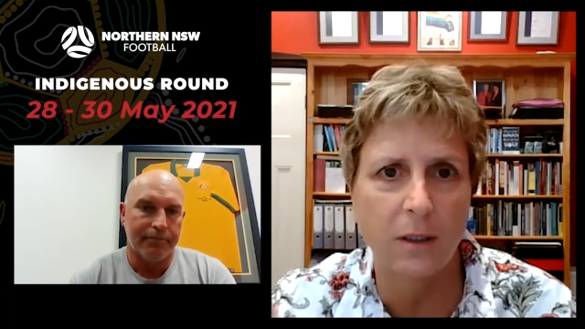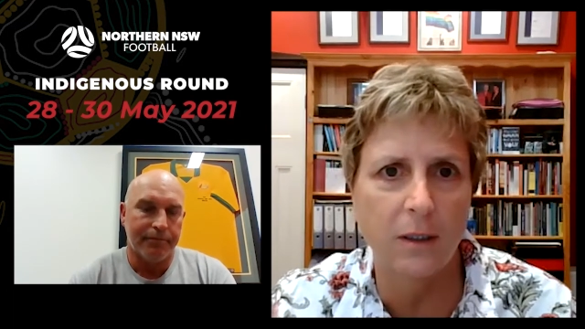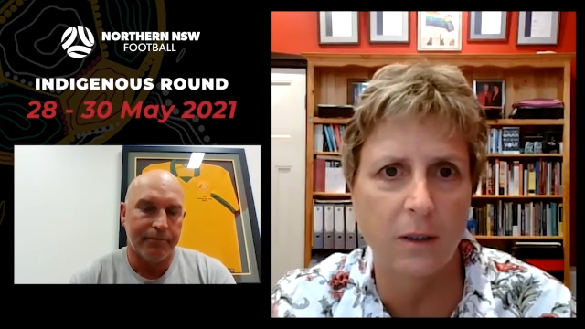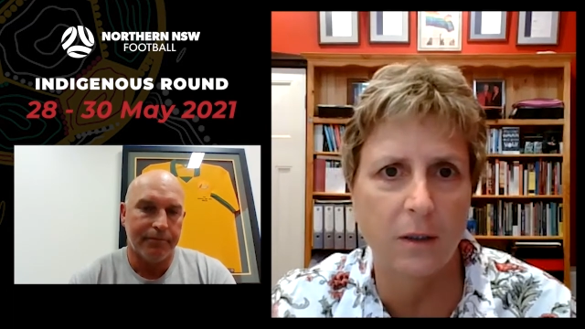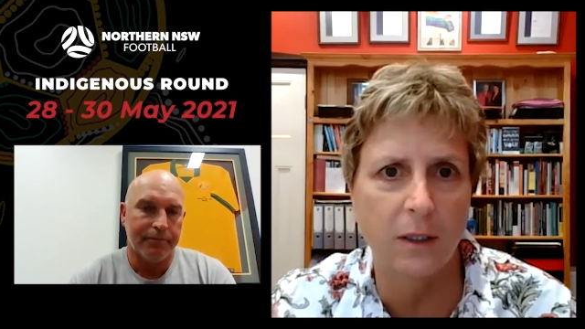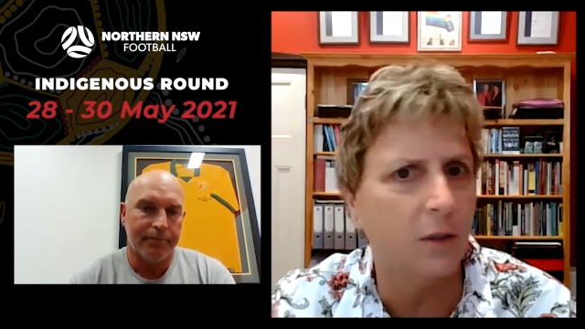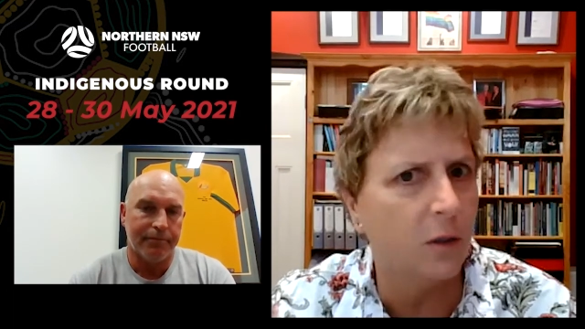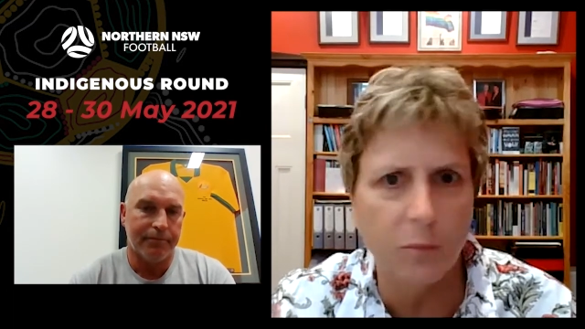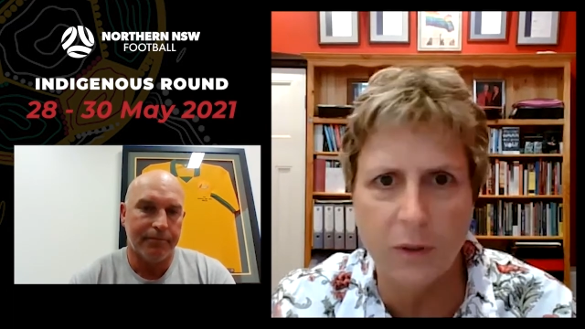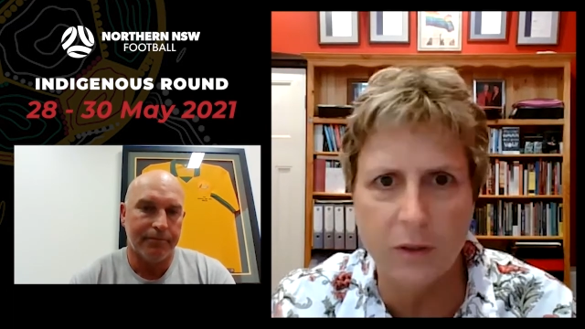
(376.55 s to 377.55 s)
Speaker 1: in a in
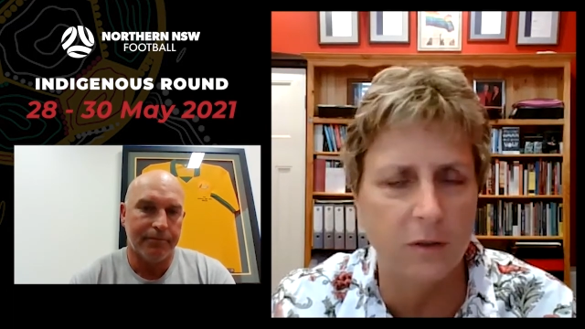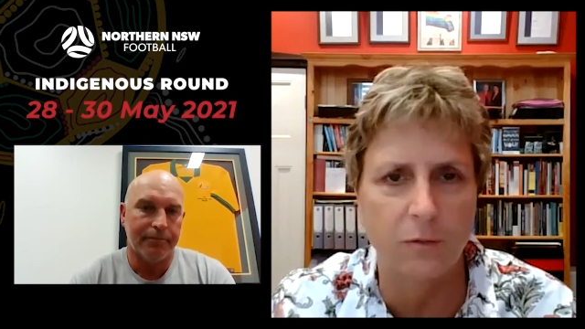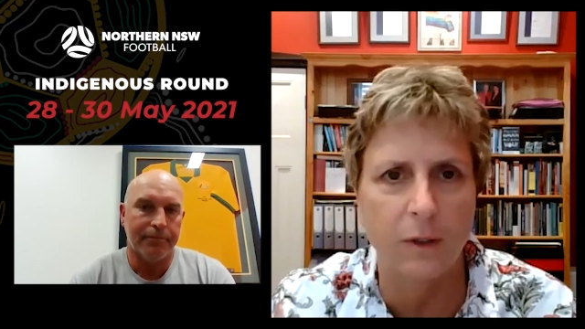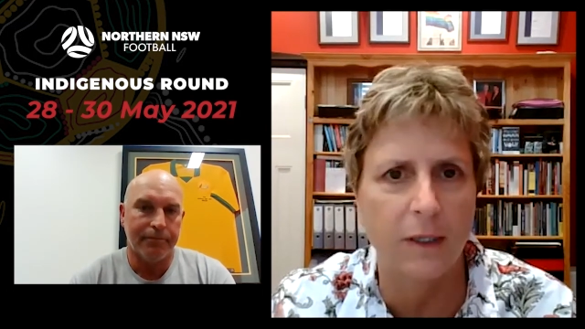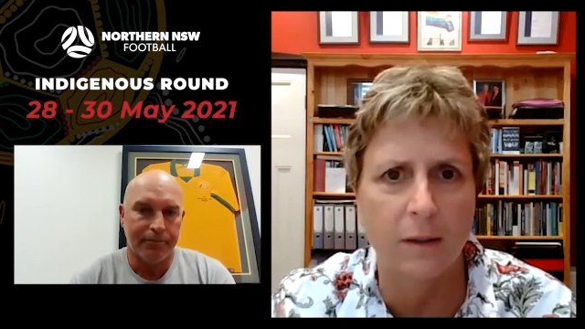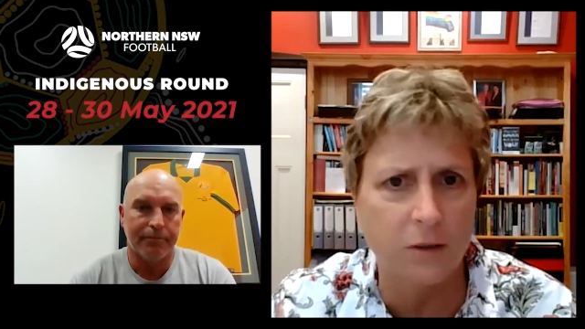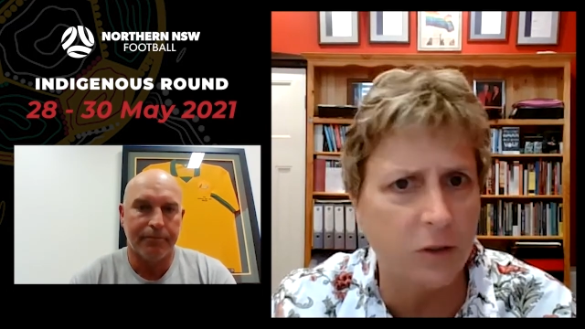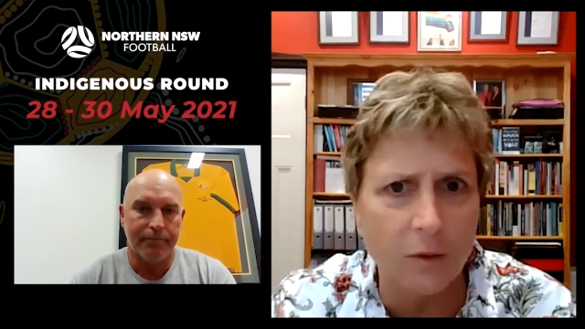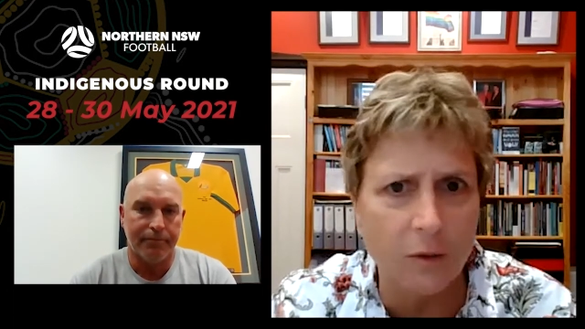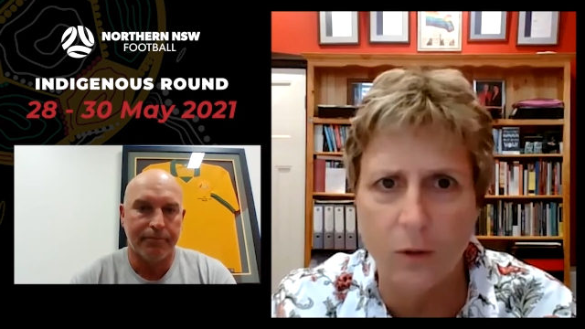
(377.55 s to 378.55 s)
an abusive way
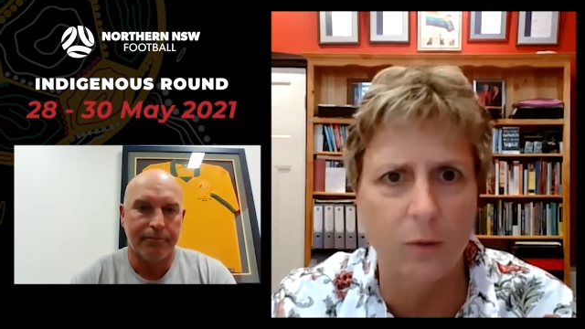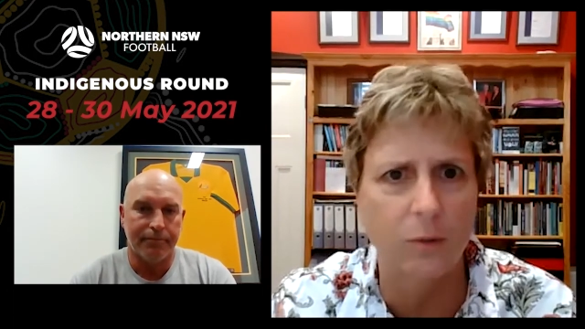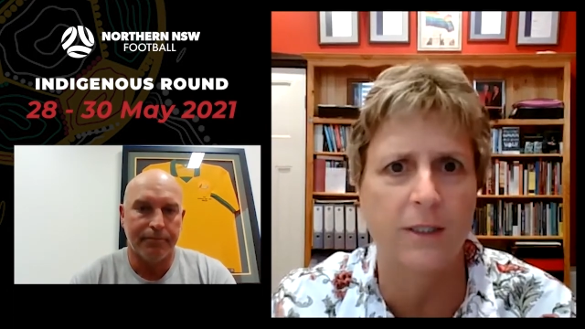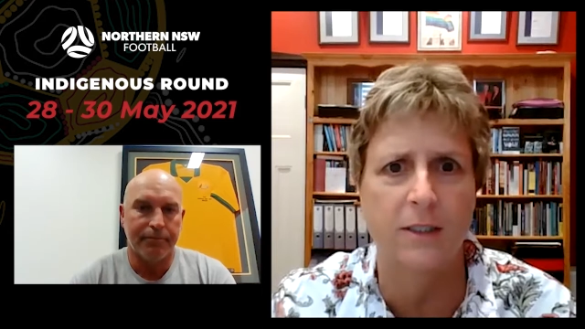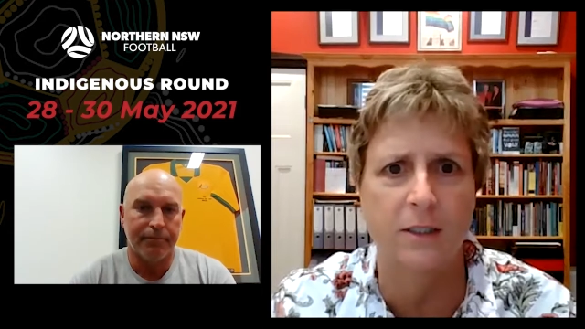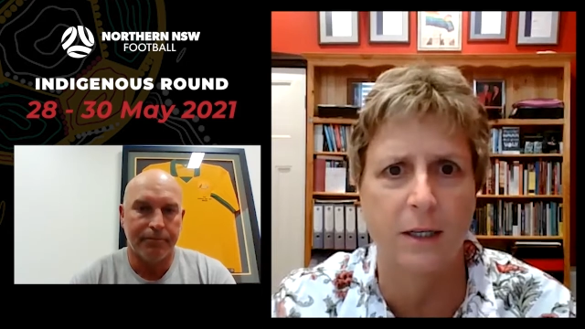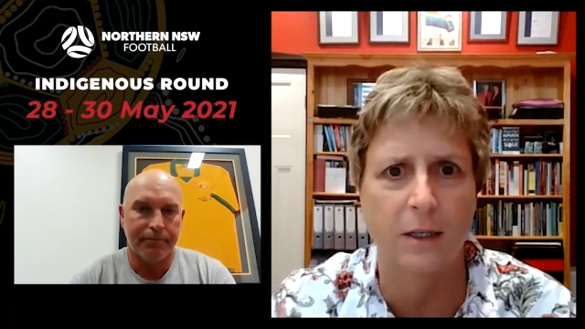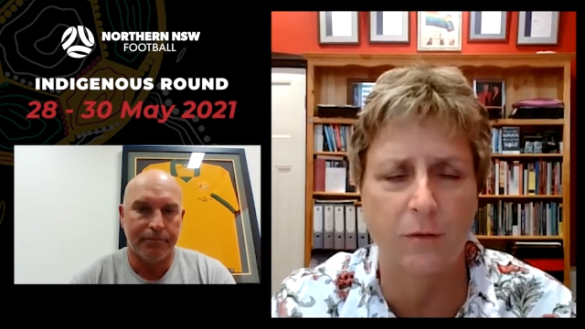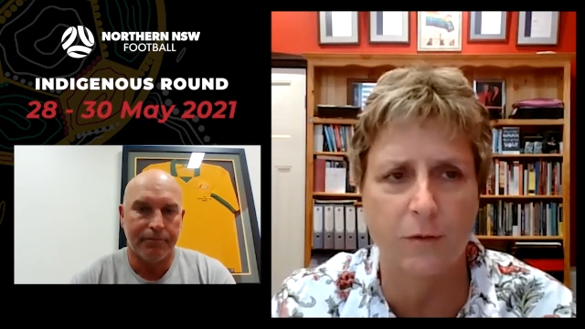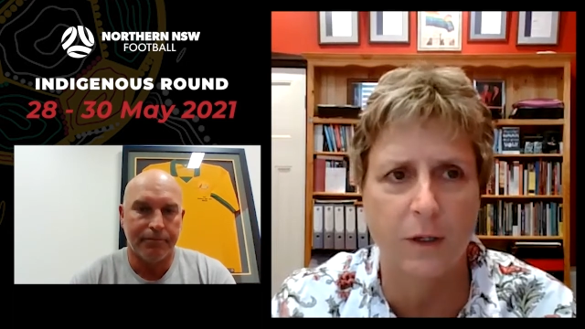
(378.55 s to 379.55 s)
because I was always
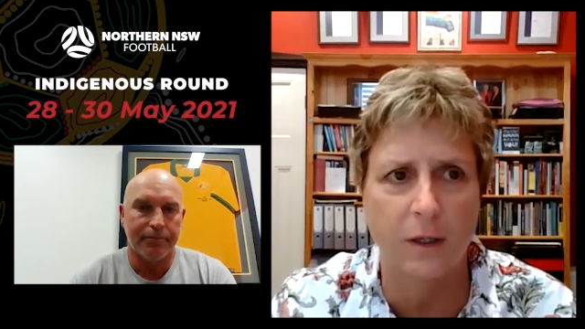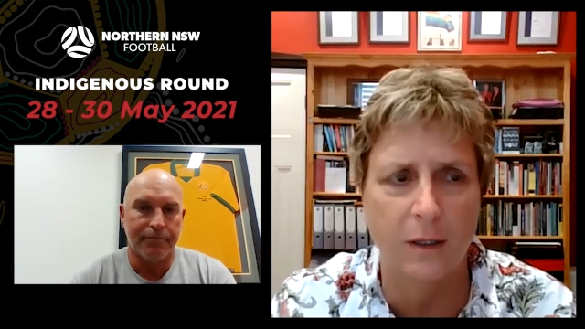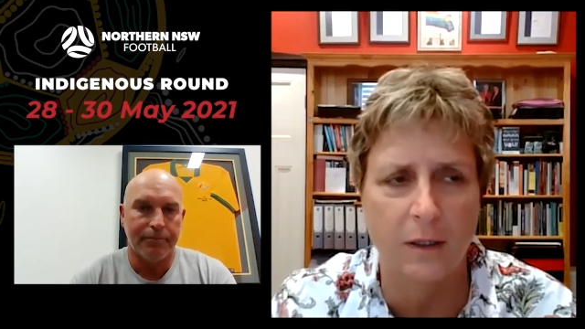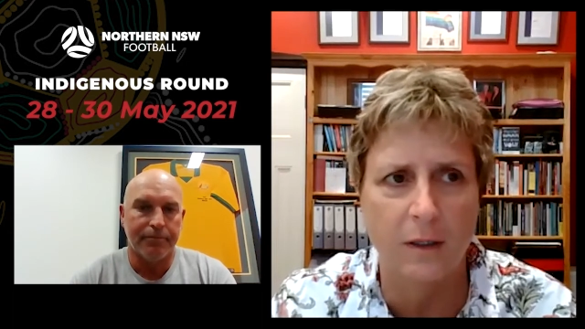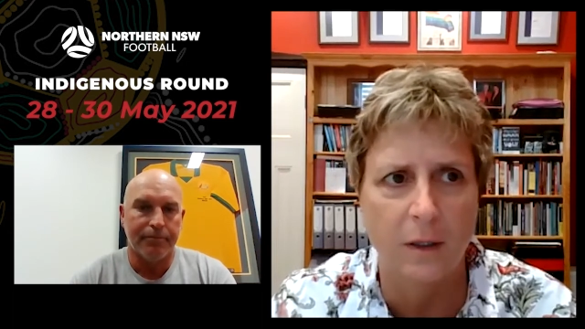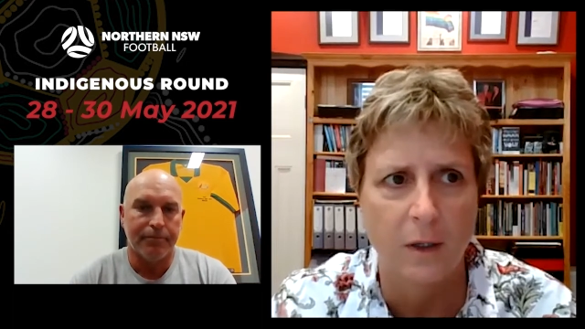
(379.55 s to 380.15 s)
safe and